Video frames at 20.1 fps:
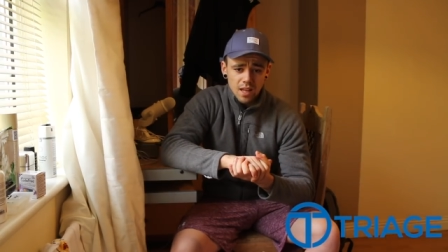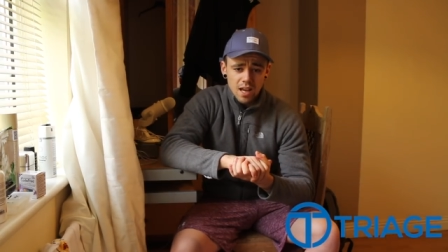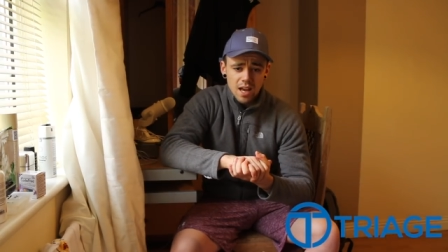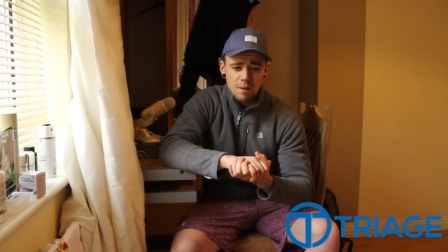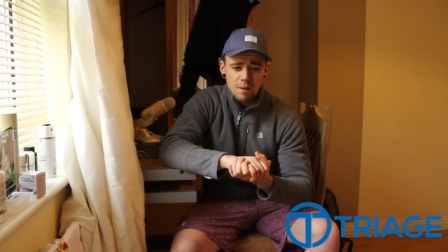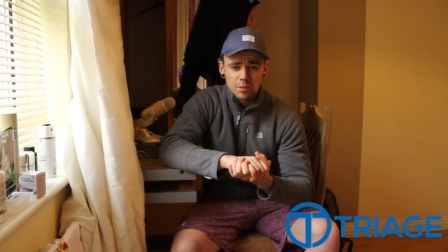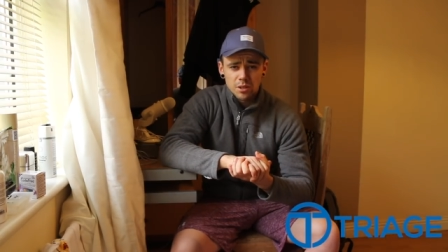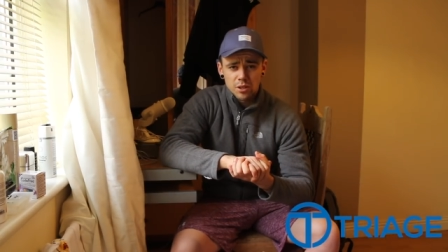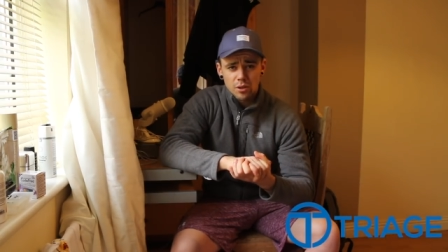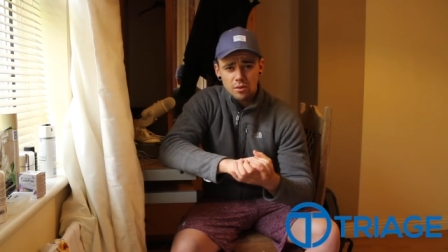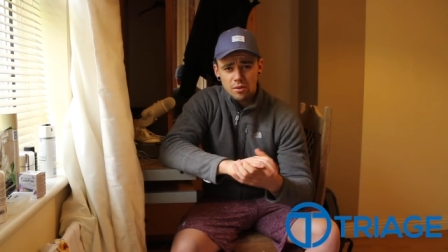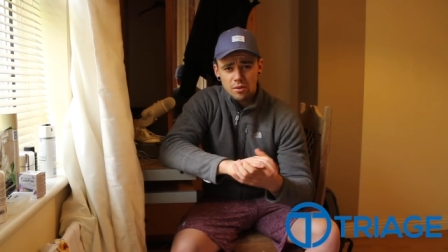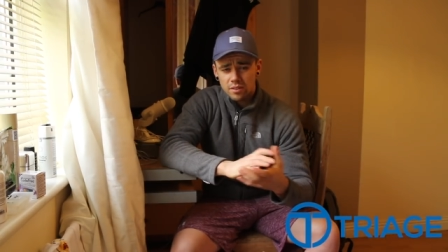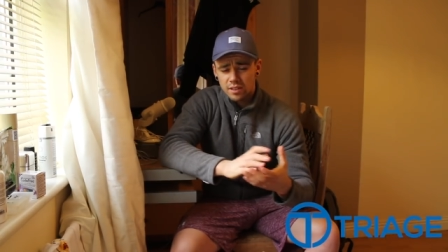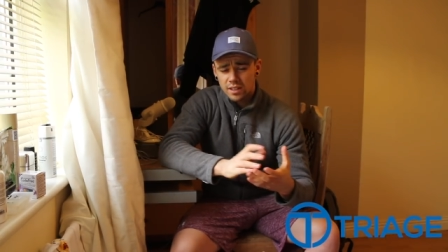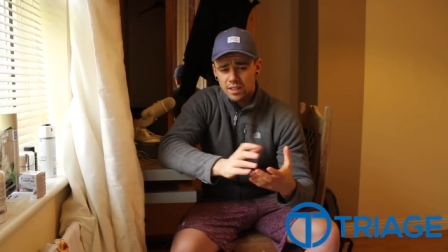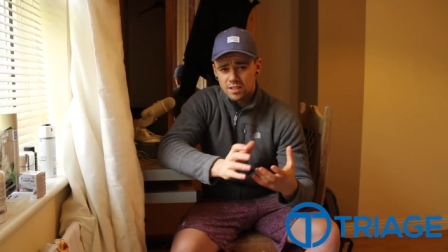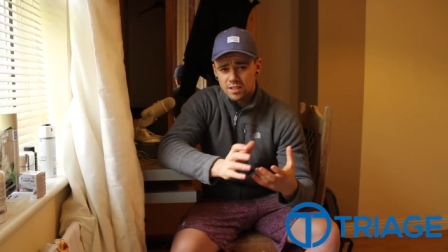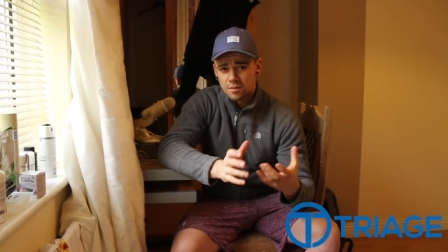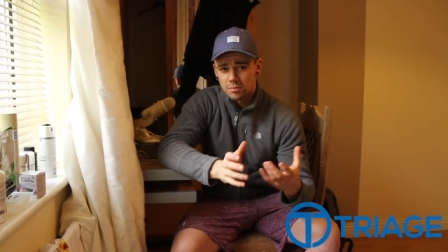Um, but the other
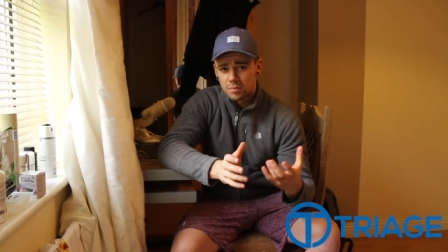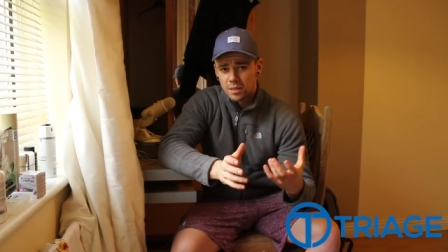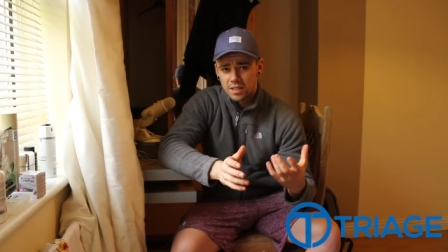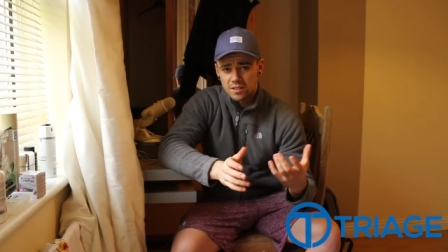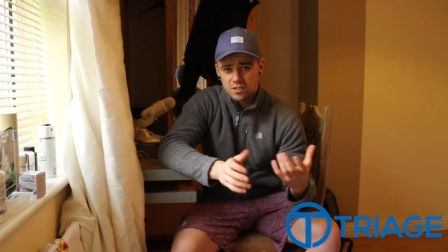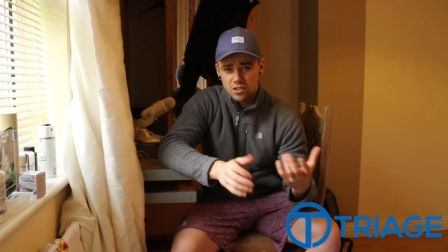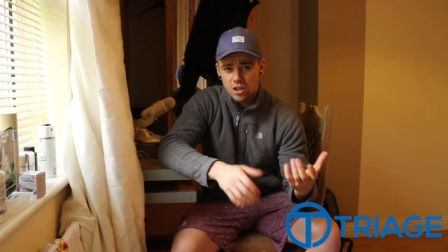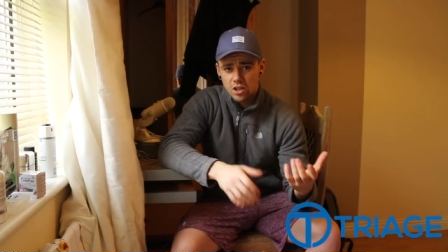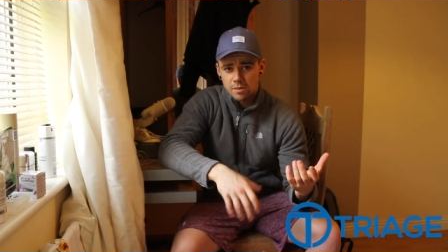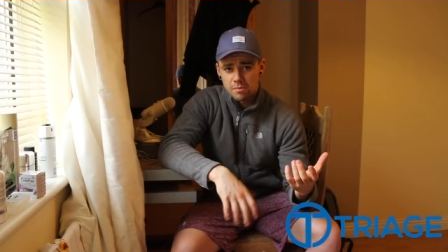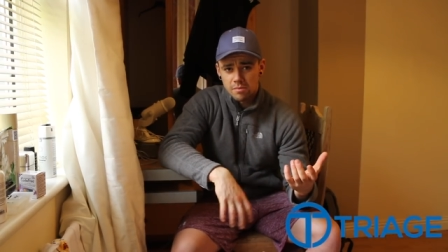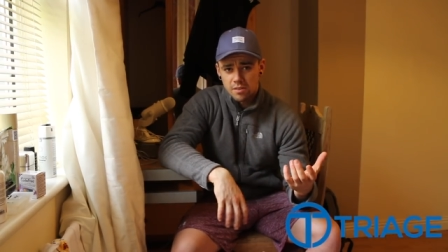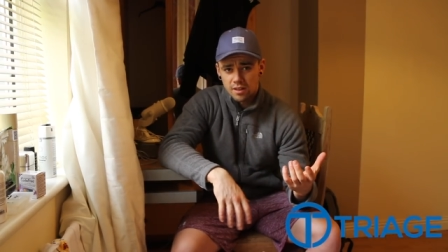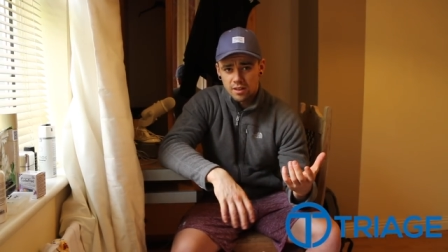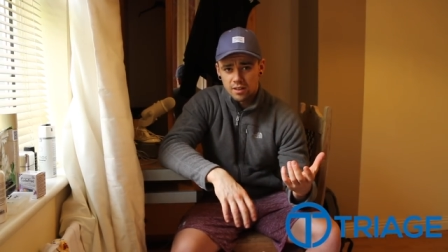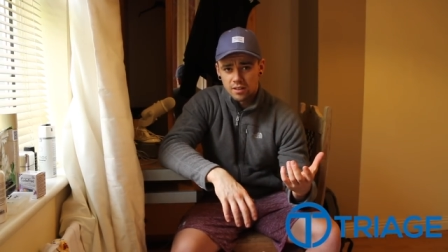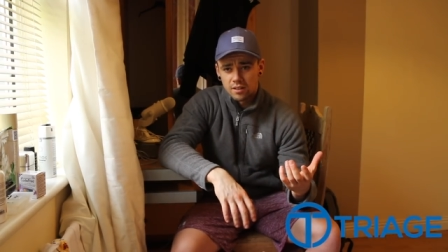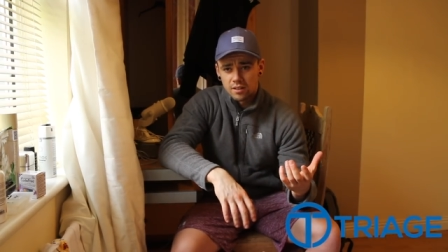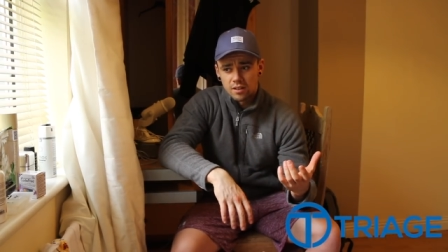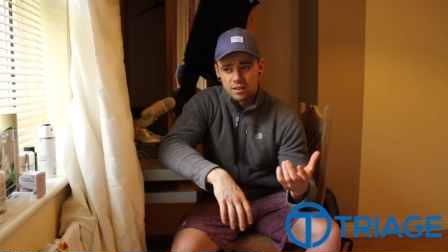thing is simply a time
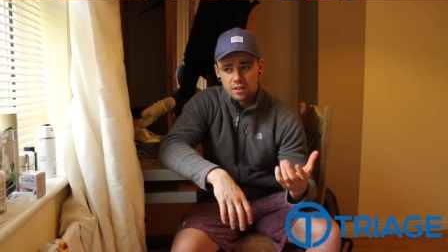thing